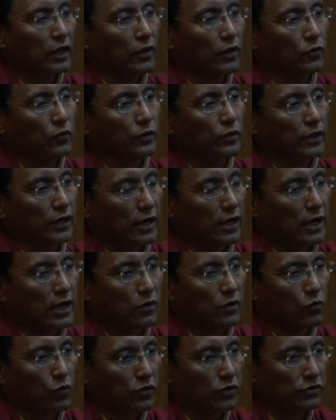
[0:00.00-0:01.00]
We are
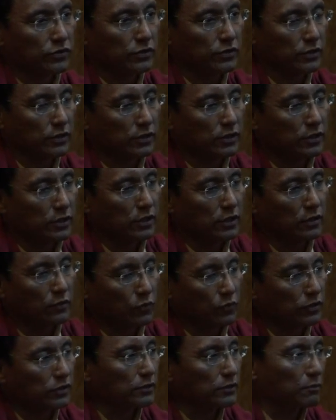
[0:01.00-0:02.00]
with the
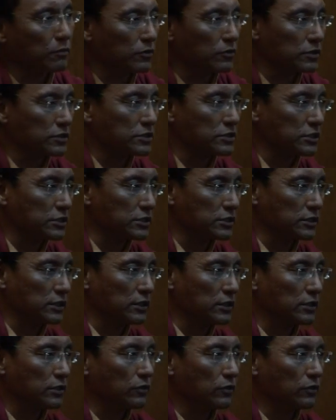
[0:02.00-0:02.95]
bodhicitta.